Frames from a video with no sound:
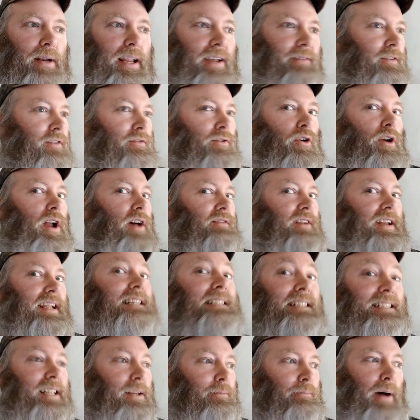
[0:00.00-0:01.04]
But even if you don't have an
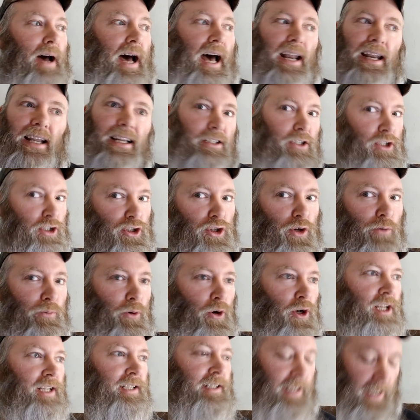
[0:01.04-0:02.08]
Instant Pot, it's
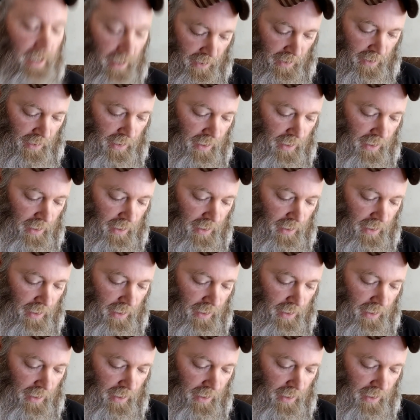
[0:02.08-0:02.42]
super easy.